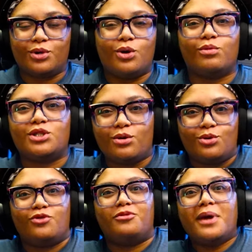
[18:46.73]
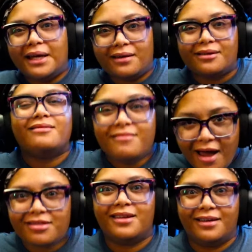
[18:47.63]
Do? What you gonna do for me?
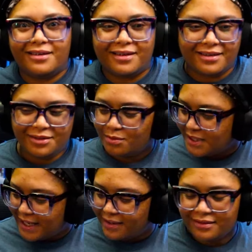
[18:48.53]
Nothing. You know what I'm saying?